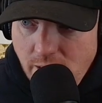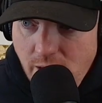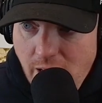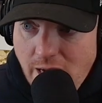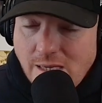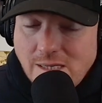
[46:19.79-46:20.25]

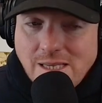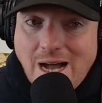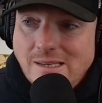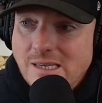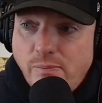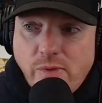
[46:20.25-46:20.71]
Dude, it is
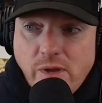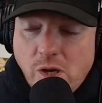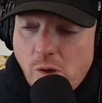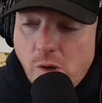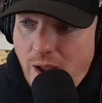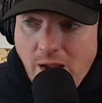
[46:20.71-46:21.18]
not
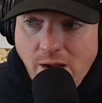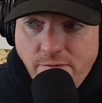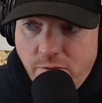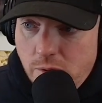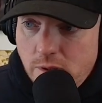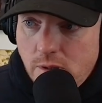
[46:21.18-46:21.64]
something you're paying
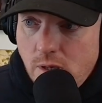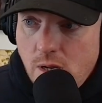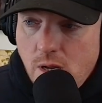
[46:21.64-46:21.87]
for.